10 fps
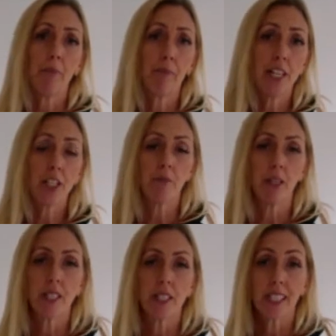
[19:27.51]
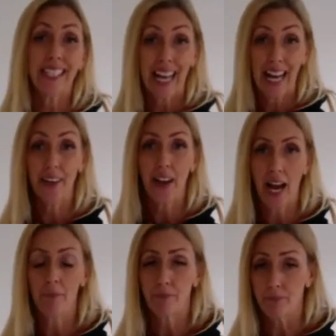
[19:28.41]
impingement can
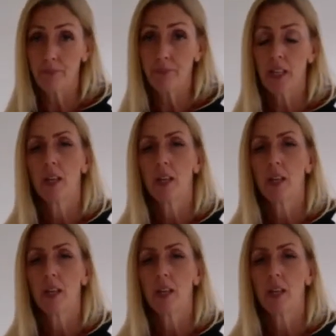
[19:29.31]
happen